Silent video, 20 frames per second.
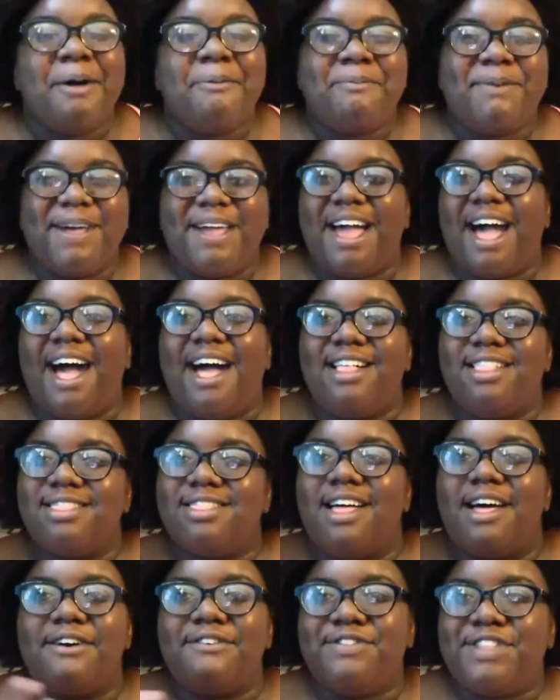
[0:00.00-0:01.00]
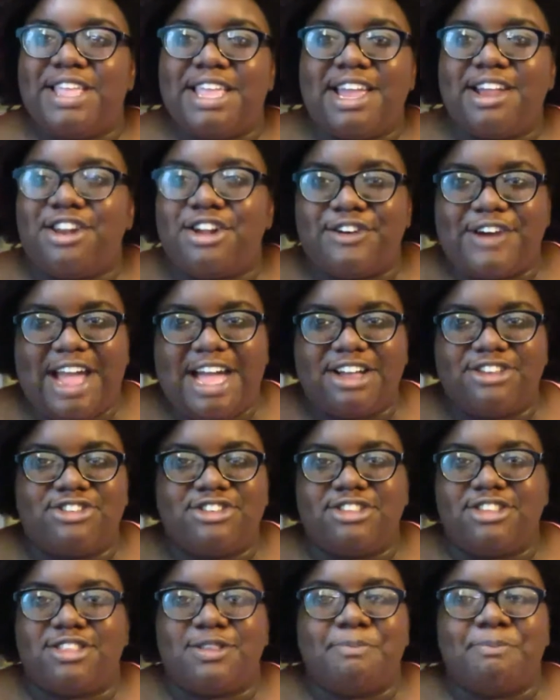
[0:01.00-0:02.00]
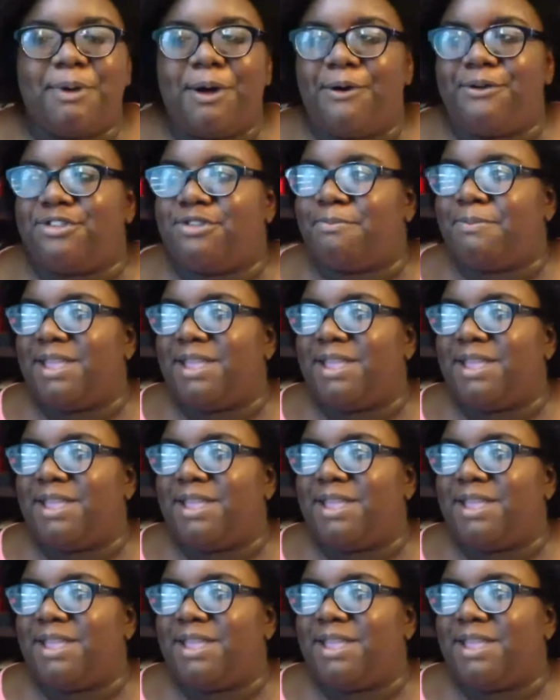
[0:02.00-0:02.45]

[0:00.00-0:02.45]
But I love the interactions the most,